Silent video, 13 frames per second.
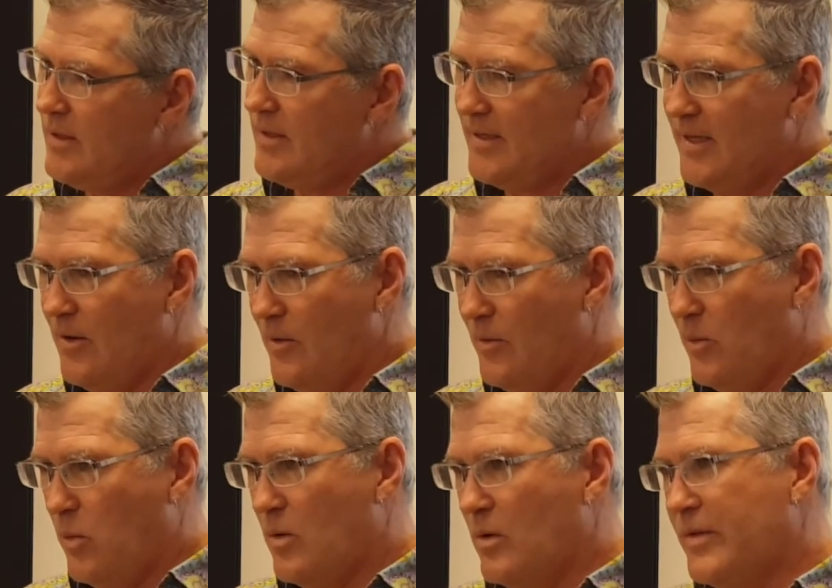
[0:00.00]
You know, the
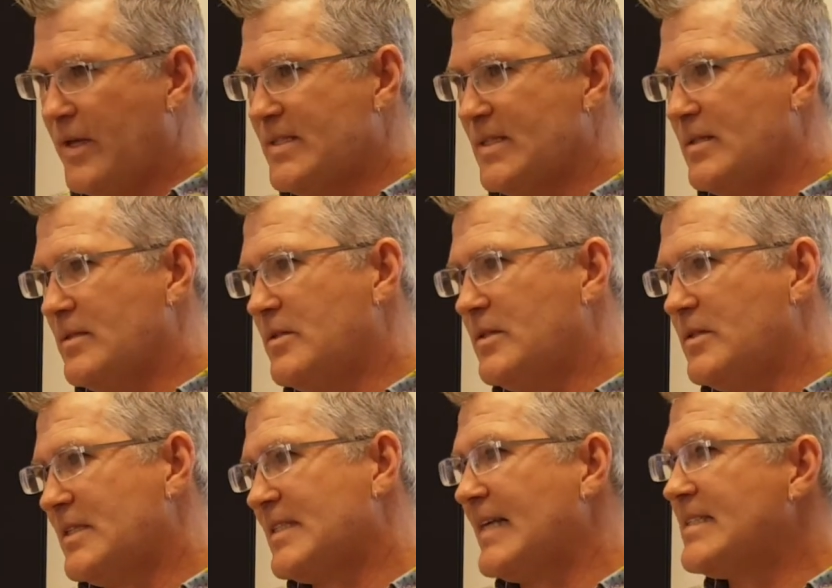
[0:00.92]
world doesn't
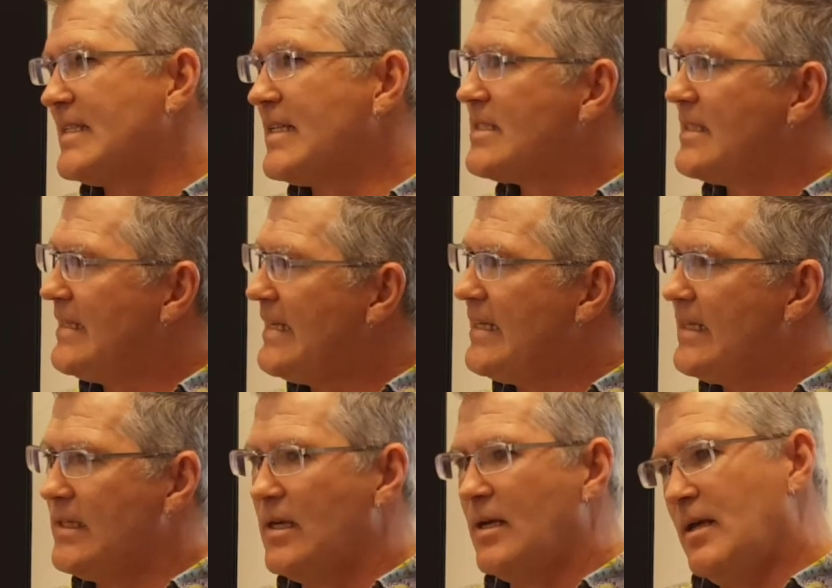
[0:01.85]
decides it doesn't need